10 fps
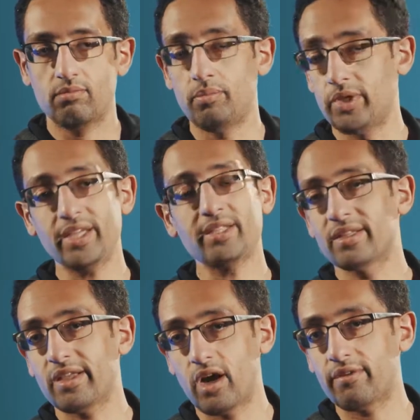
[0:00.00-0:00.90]

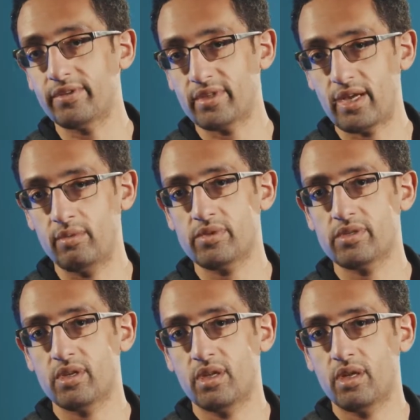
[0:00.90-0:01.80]
blatantly
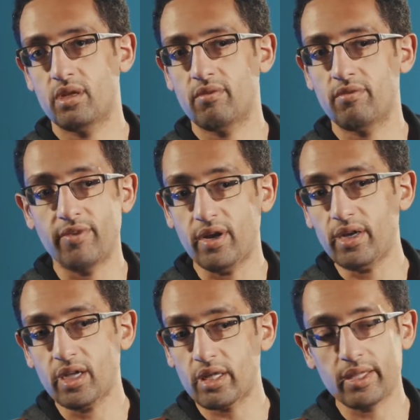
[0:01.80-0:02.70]
oftentimes,
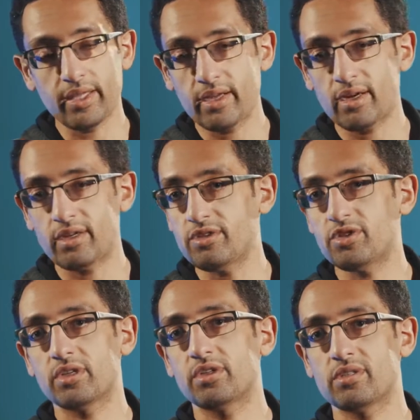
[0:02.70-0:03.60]
very clear
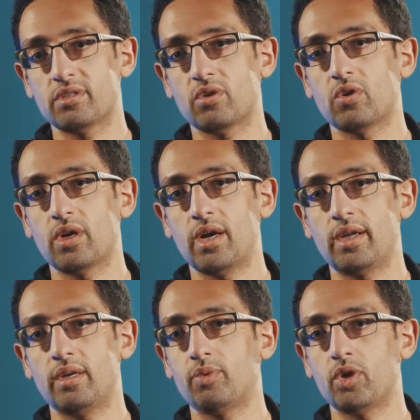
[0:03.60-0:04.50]
injunctions in the
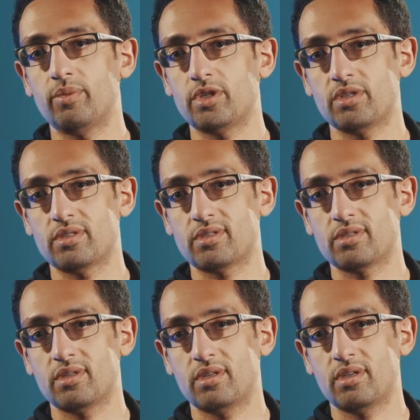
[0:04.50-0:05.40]
Qur'an and prohibitions,
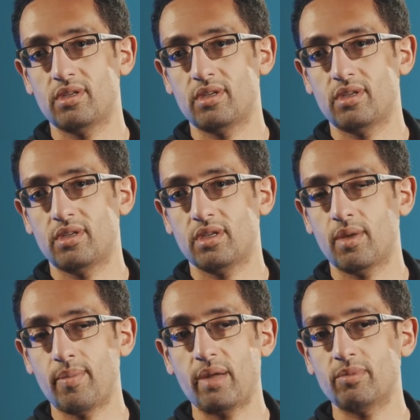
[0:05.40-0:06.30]

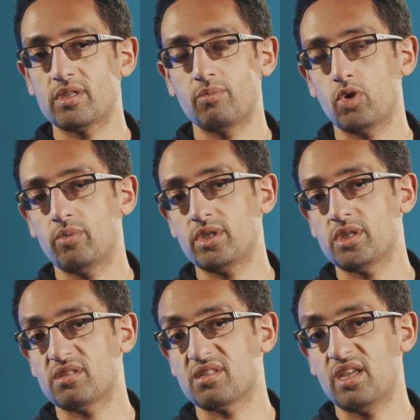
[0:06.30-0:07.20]
commandments and
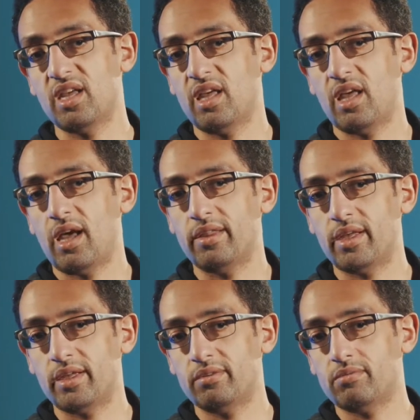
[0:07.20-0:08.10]
prohibitions. And
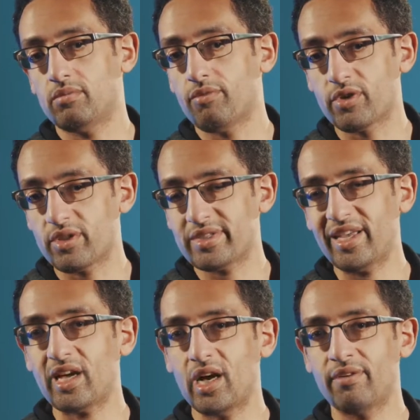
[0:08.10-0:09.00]
then for the
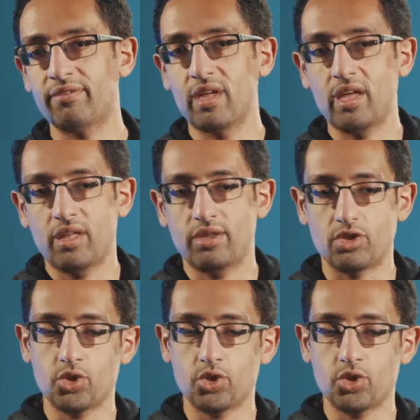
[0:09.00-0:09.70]
sake of the